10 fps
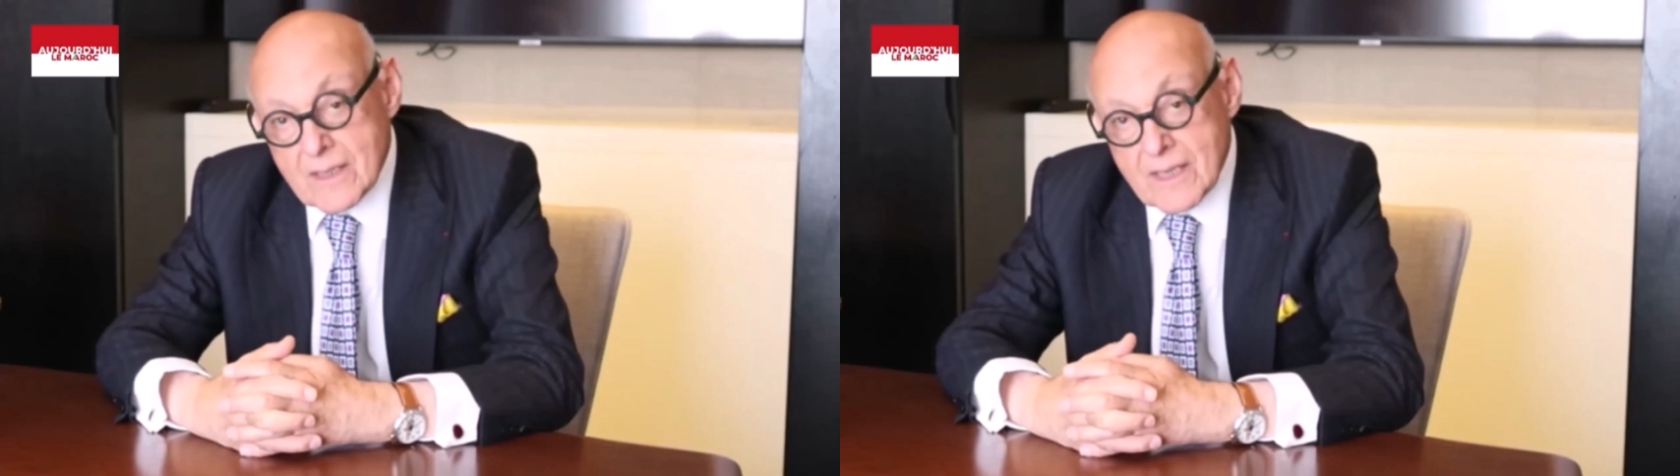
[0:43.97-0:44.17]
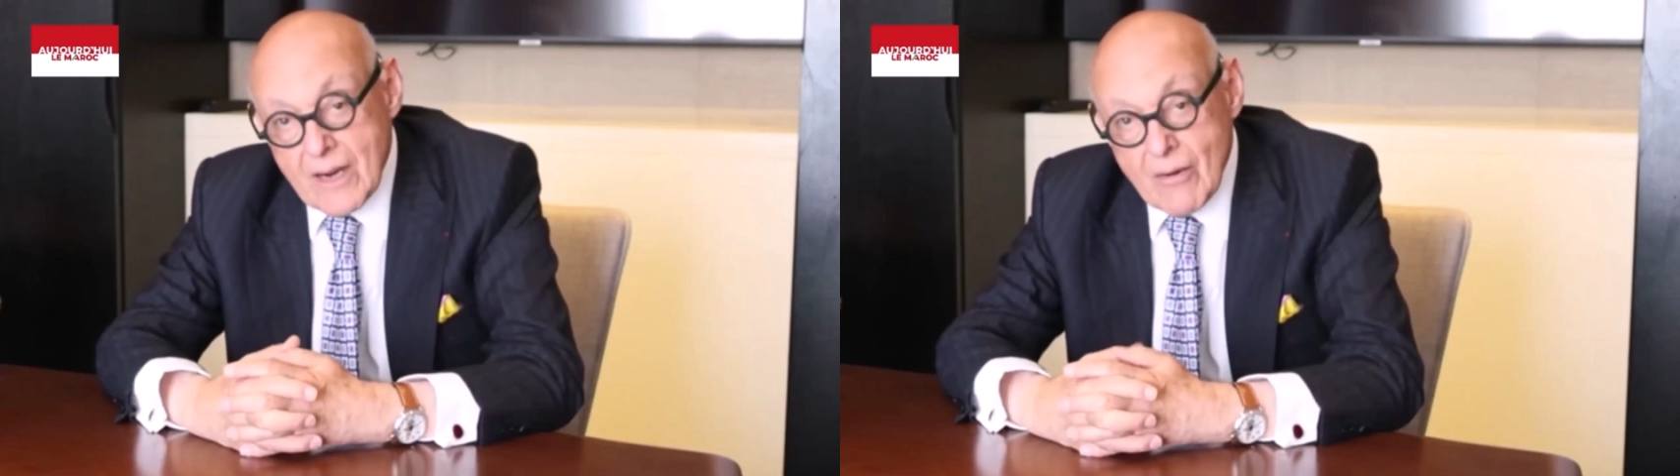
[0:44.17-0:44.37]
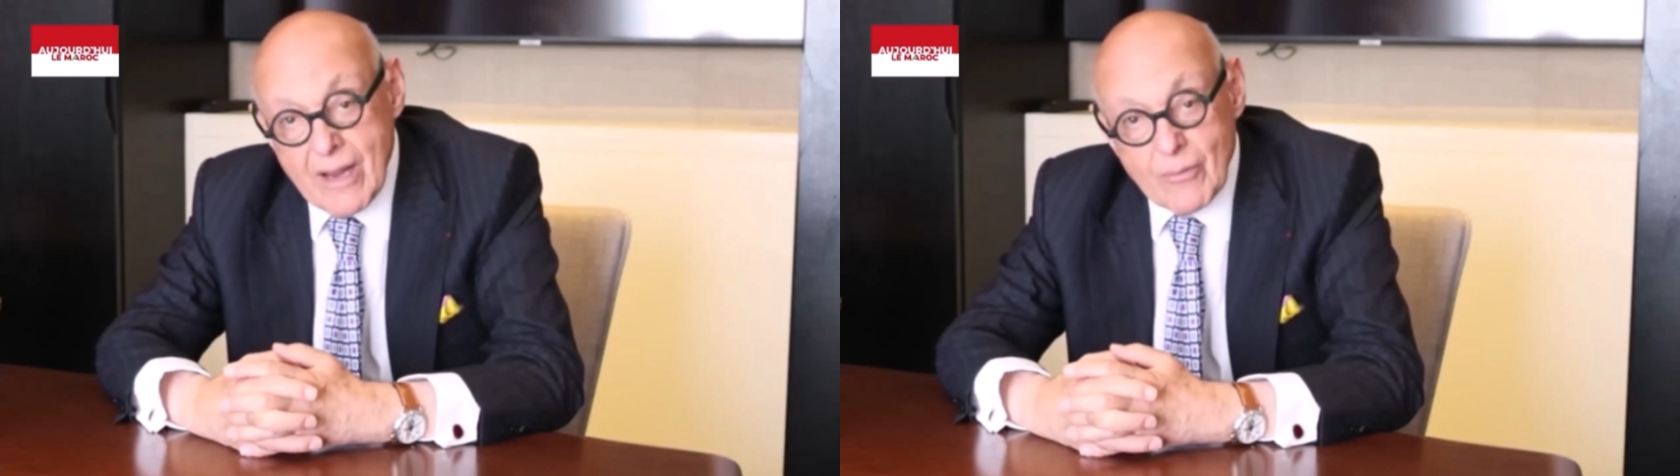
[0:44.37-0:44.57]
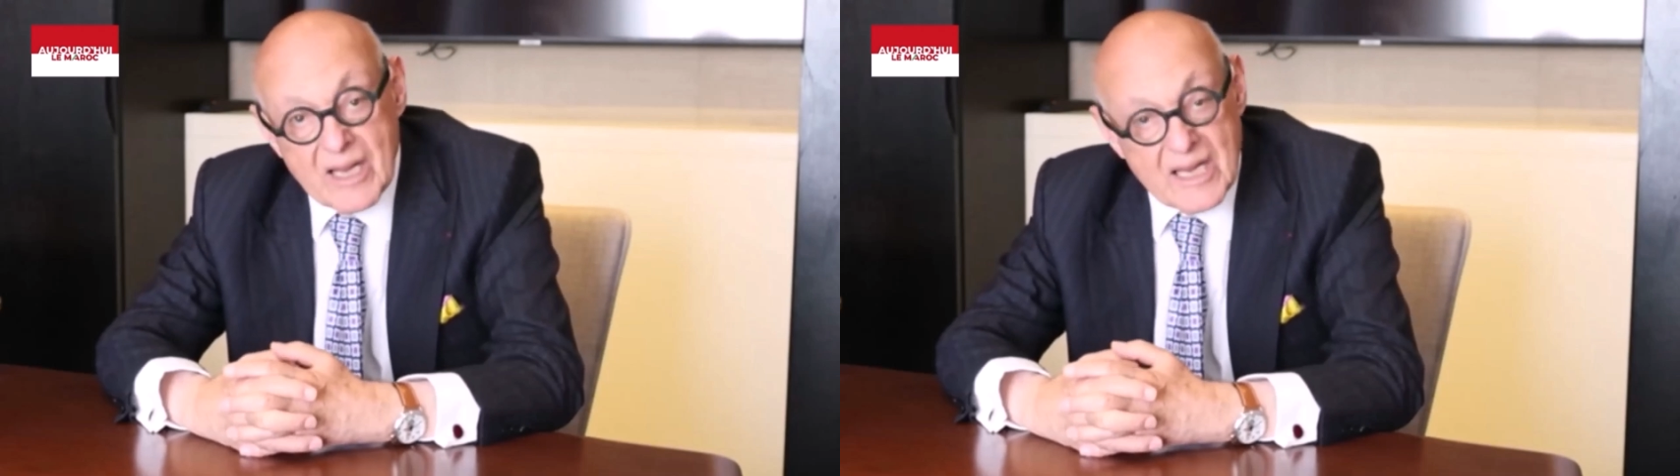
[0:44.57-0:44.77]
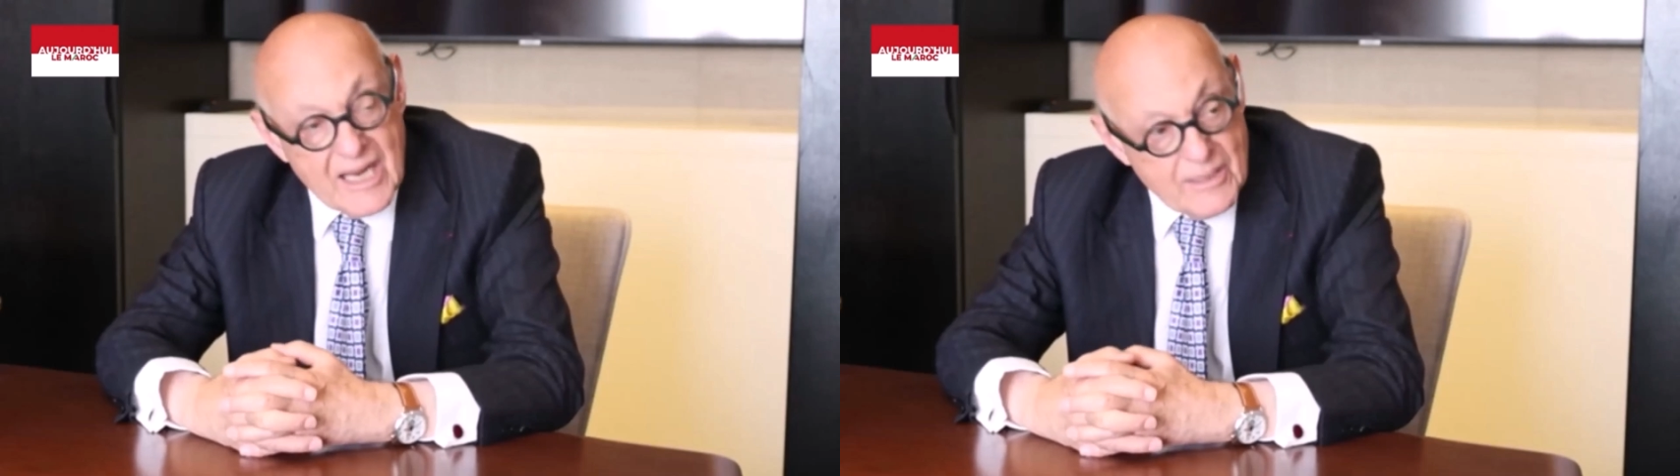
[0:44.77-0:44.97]
Now, how
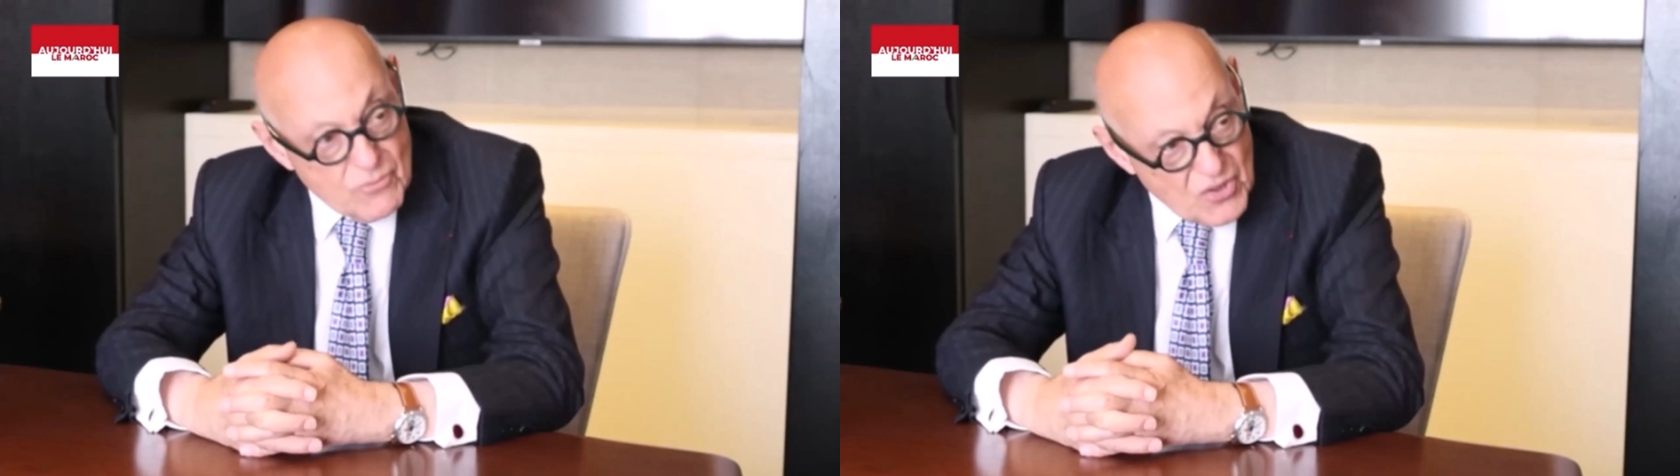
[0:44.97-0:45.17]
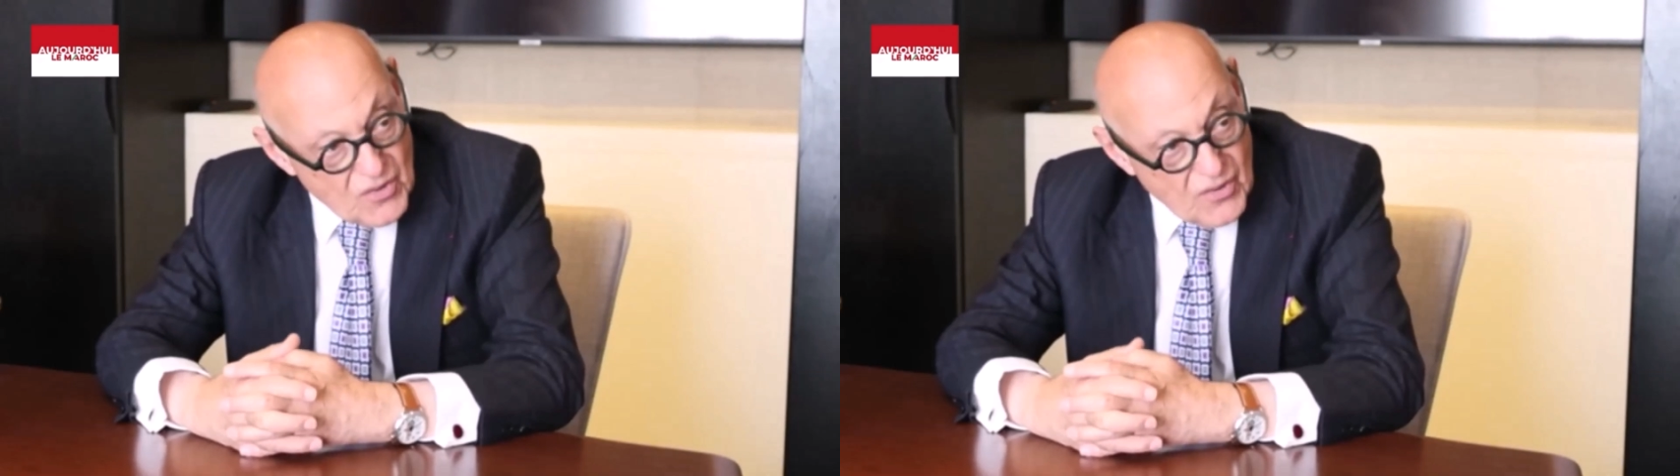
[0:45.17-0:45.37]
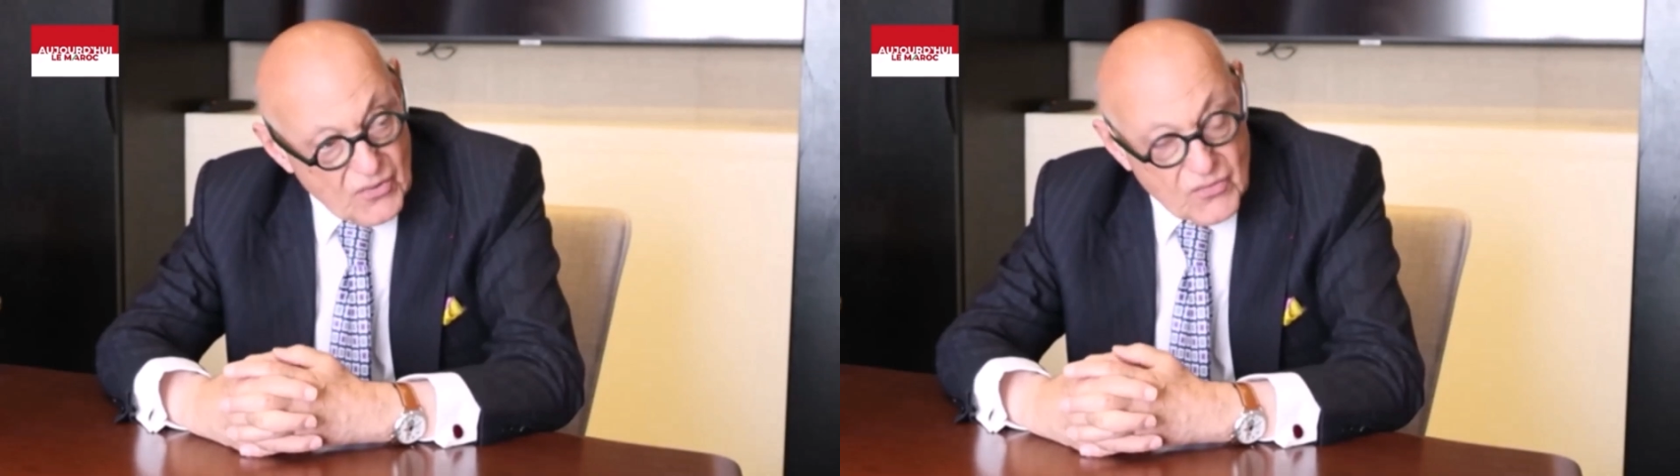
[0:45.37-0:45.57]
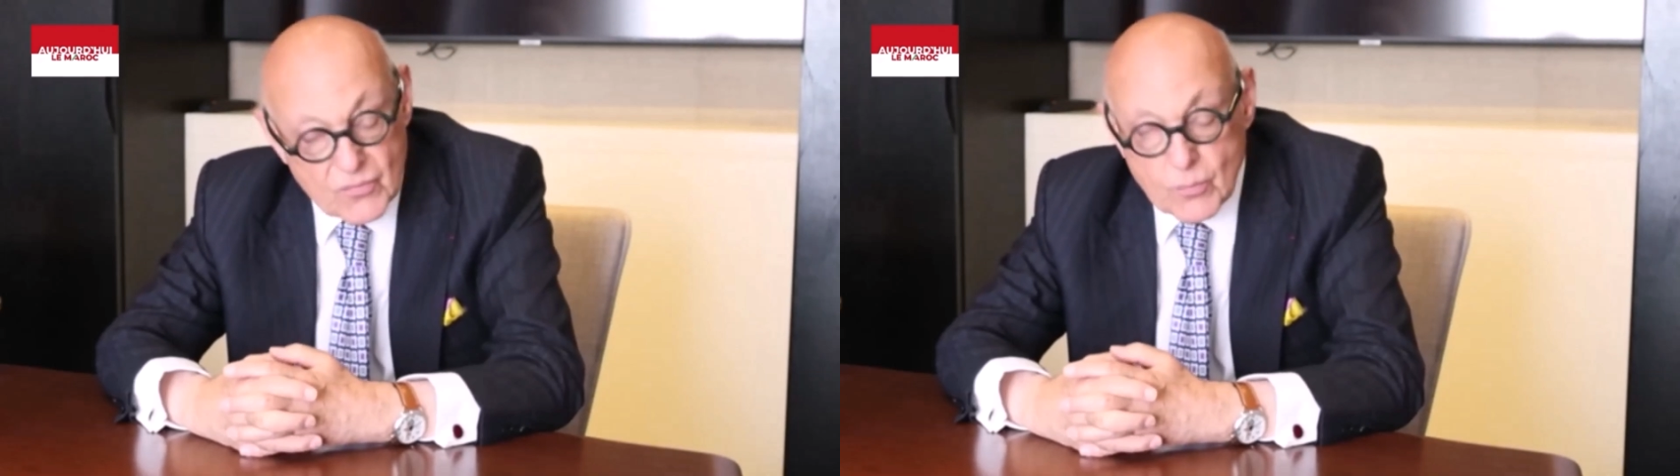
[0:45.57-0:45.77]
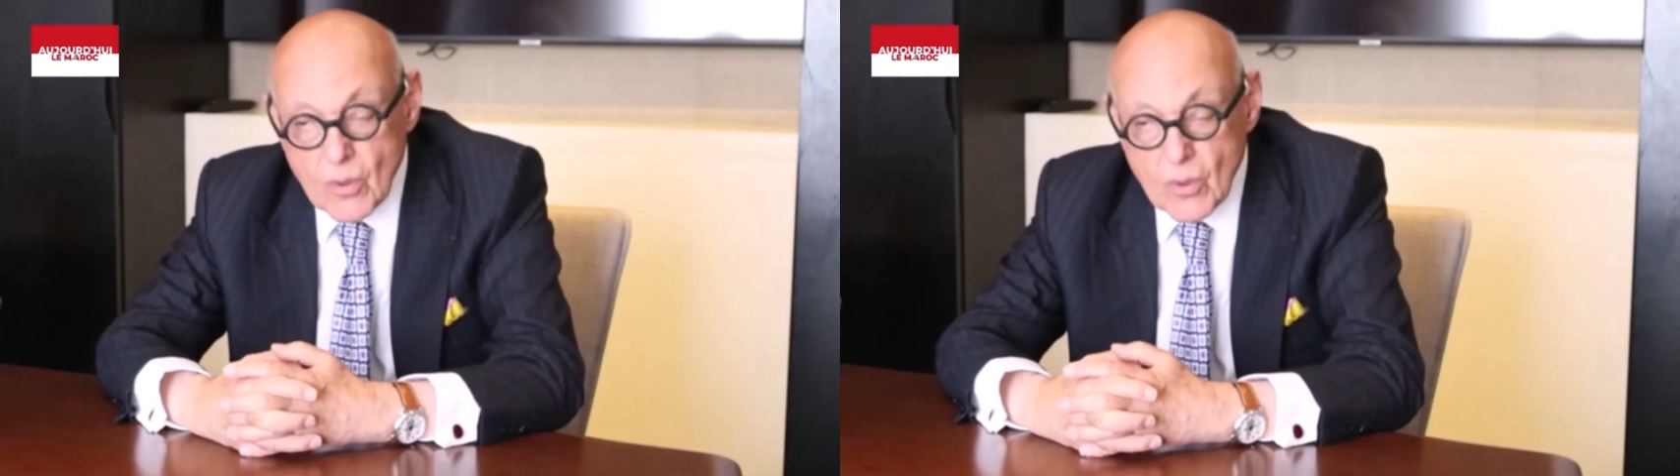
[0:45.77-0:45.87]
I came to this